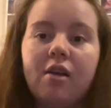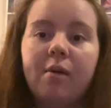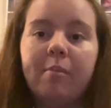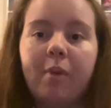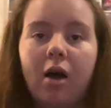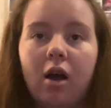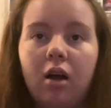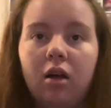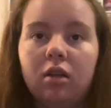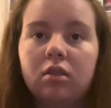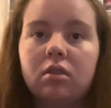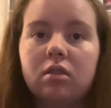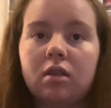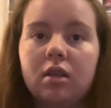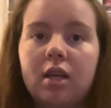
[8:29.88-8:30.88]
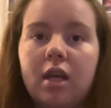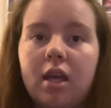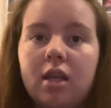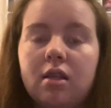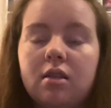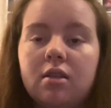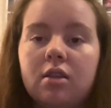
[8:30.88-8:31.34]
But
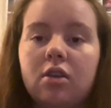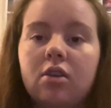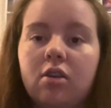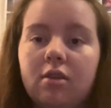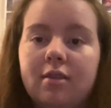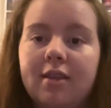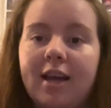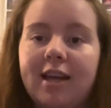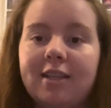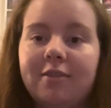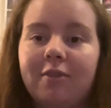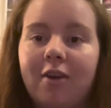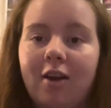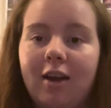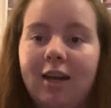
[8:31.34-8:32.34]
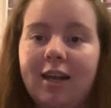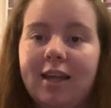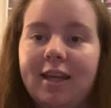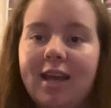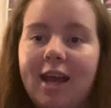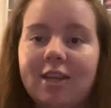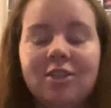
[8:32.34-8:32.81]
it's good that it's finally
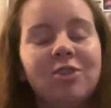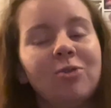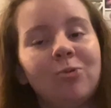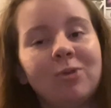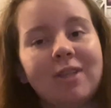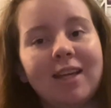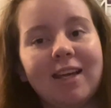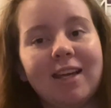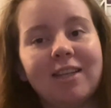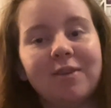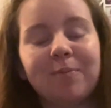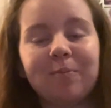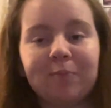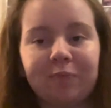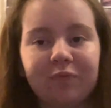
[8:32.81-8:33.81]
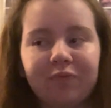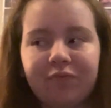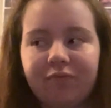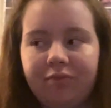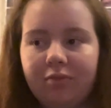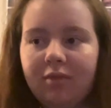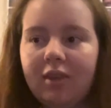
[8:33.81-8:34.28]
getting sorted.
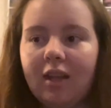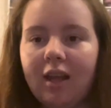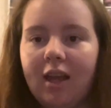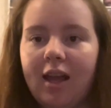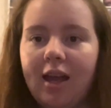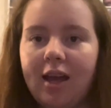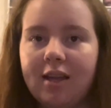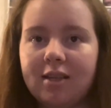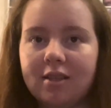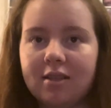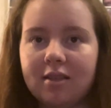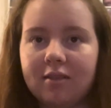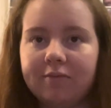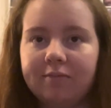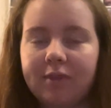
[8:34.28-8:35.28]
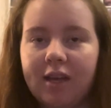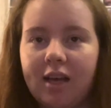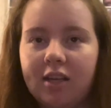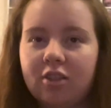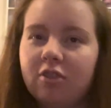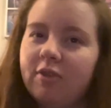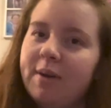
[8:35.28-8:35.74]
And yeah,
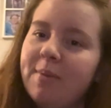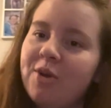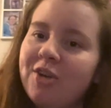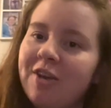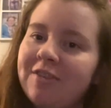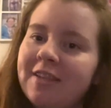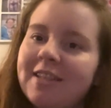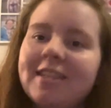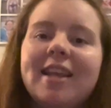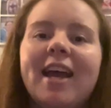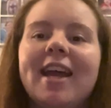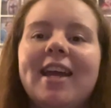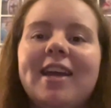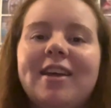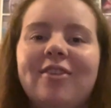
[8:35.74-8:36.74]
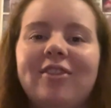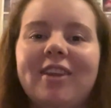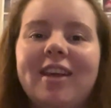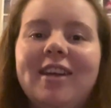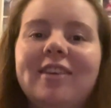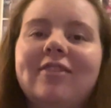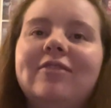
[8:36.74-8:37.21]
there's not really much else to say on
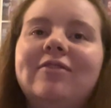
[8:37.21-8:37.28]
that.